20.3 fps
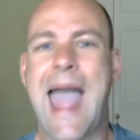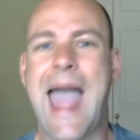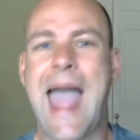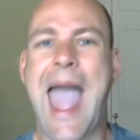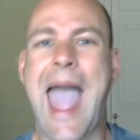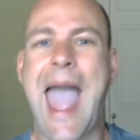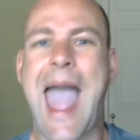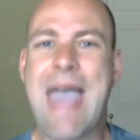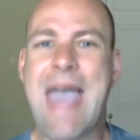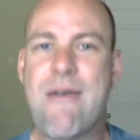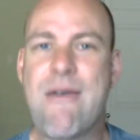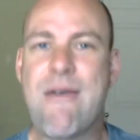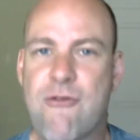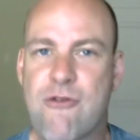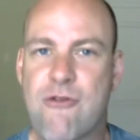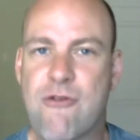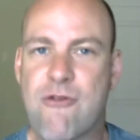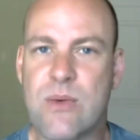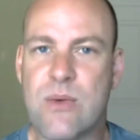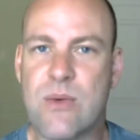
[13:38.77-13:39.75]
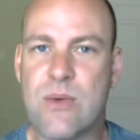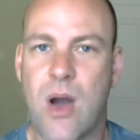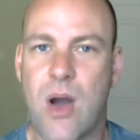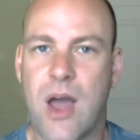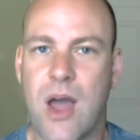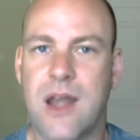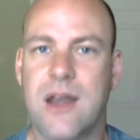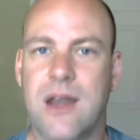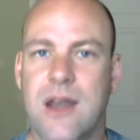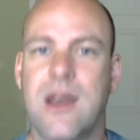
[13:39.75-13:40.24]

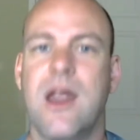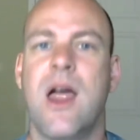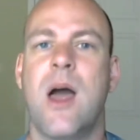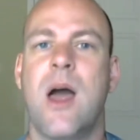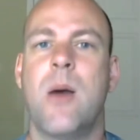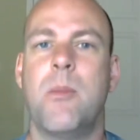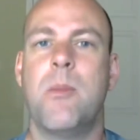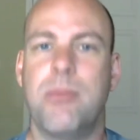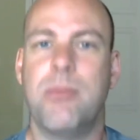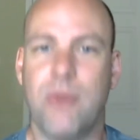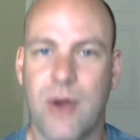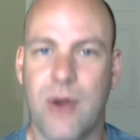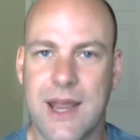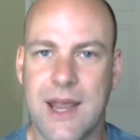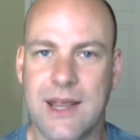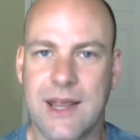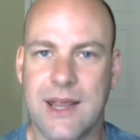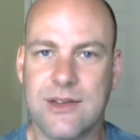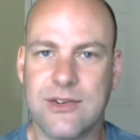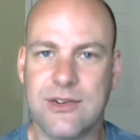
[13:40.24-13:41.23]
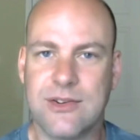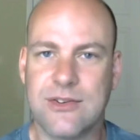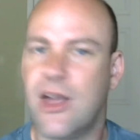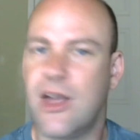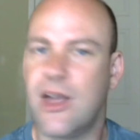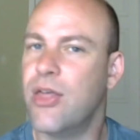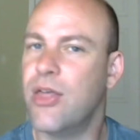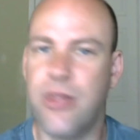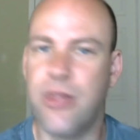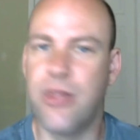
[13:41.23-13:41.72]
Everyone breaks
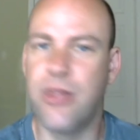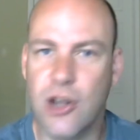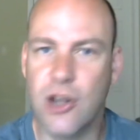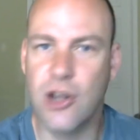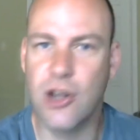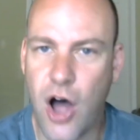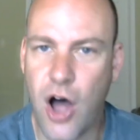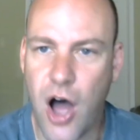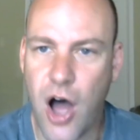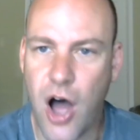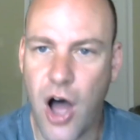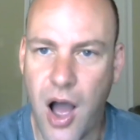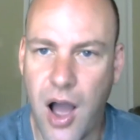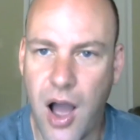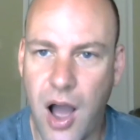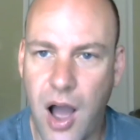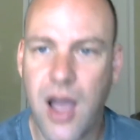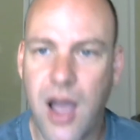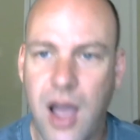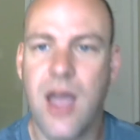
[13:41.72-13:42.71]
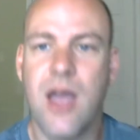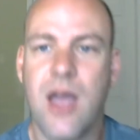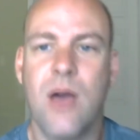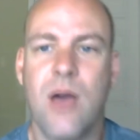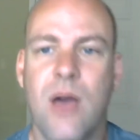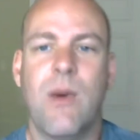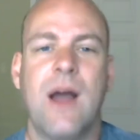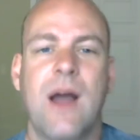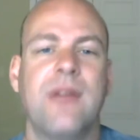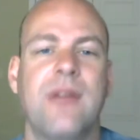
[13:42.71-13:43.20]
the law,
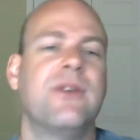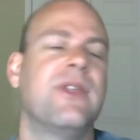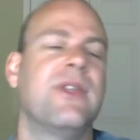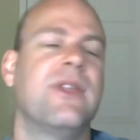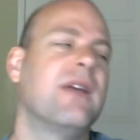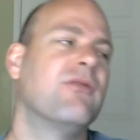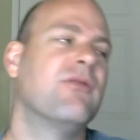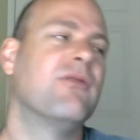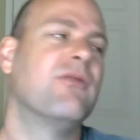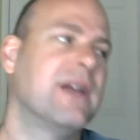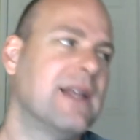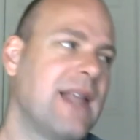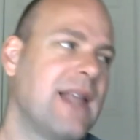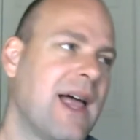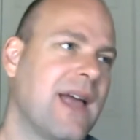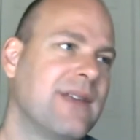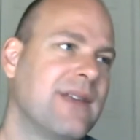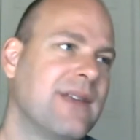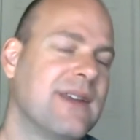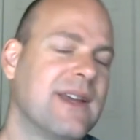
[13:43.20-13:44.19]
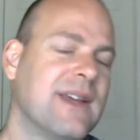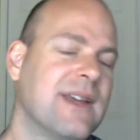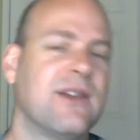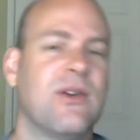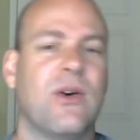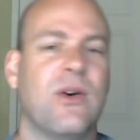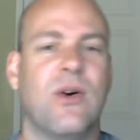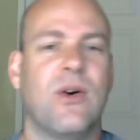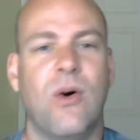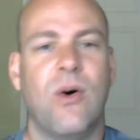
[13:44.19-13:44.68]
whether they realize it
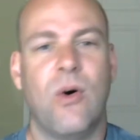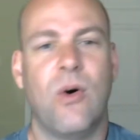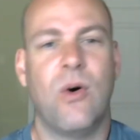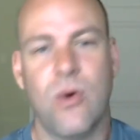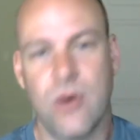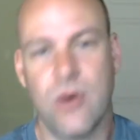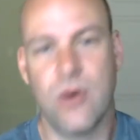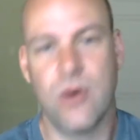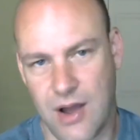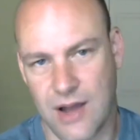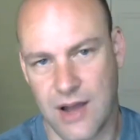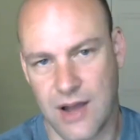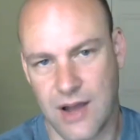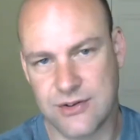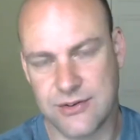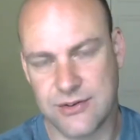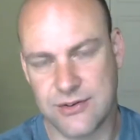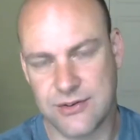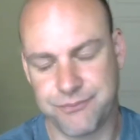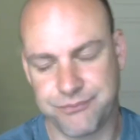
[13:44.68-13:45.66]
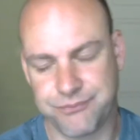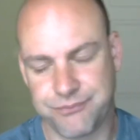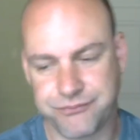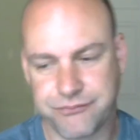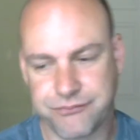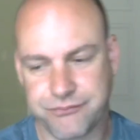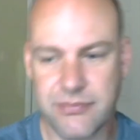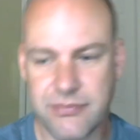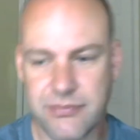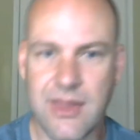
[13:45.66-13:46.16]
or not.
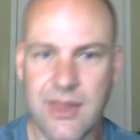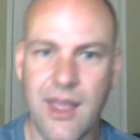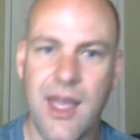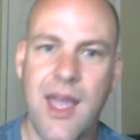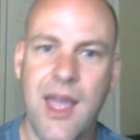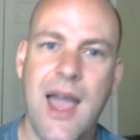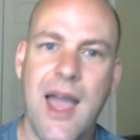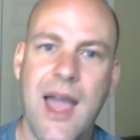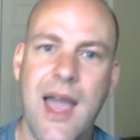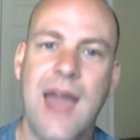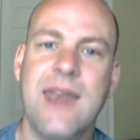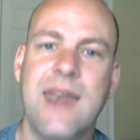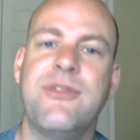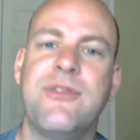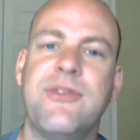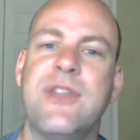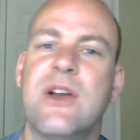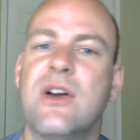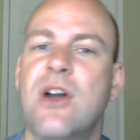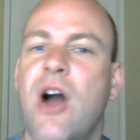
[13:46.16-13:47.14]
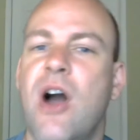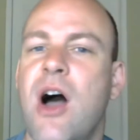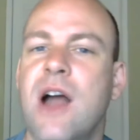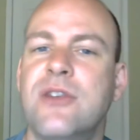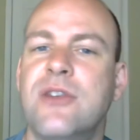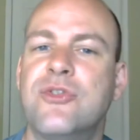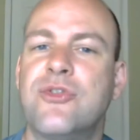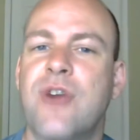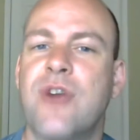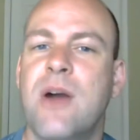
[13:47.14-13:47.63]
And if their
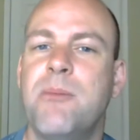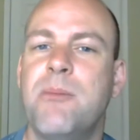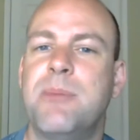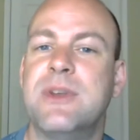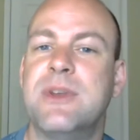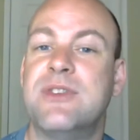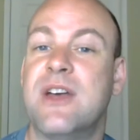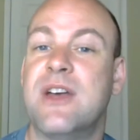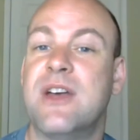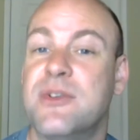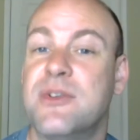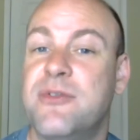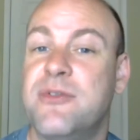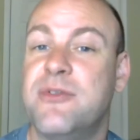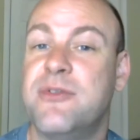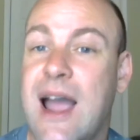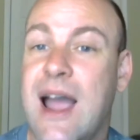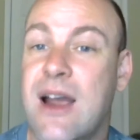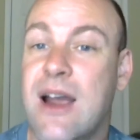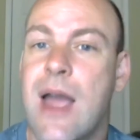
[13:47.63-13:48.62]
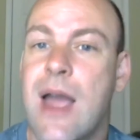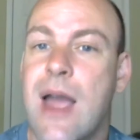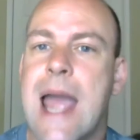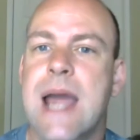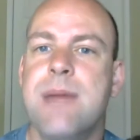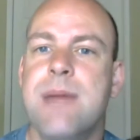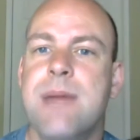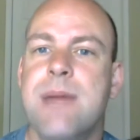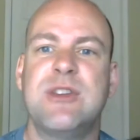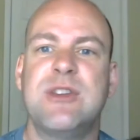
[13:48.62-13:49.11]
god Trump is under fire,
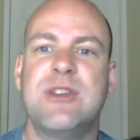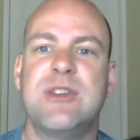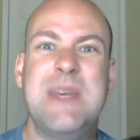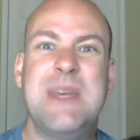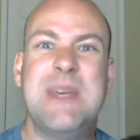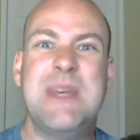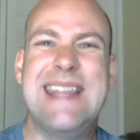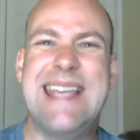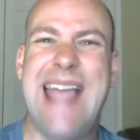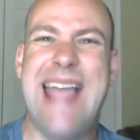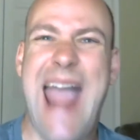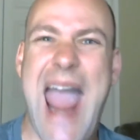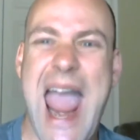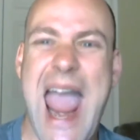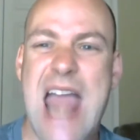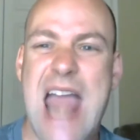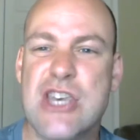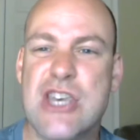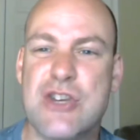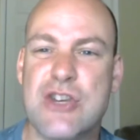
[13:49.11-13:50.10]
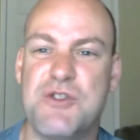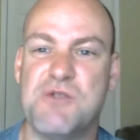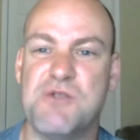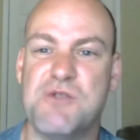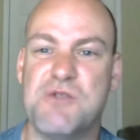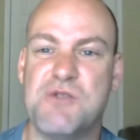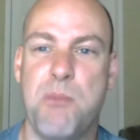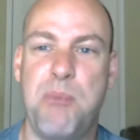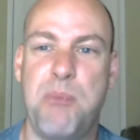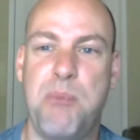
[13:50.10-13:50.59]
it must be the end of the
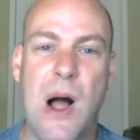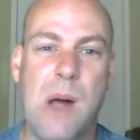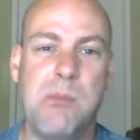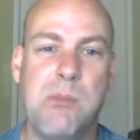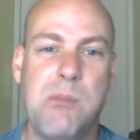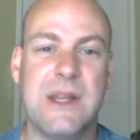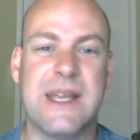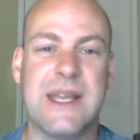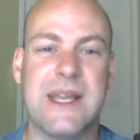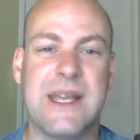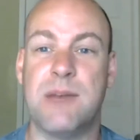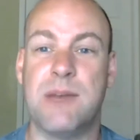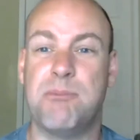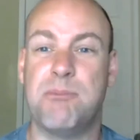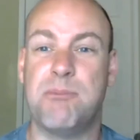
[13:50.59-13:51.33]
republic and